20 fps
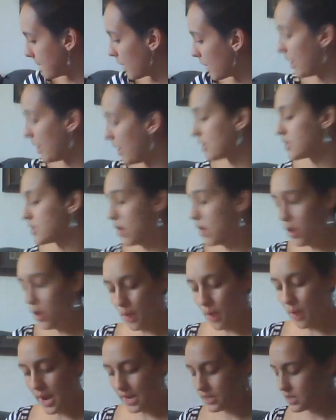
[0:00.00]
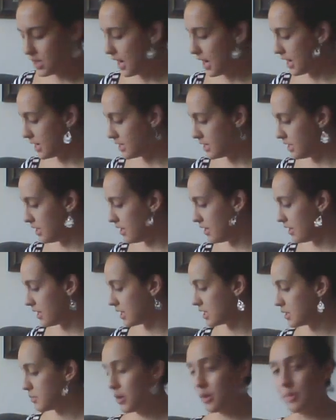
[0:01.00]
What else? Oh, I did an
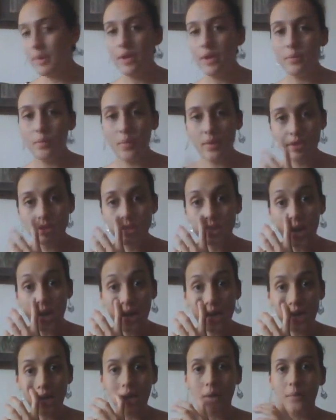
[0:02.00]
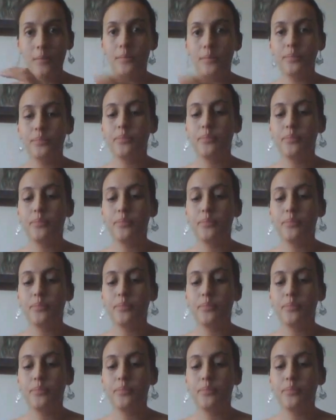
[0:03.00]
experiment with dyeing.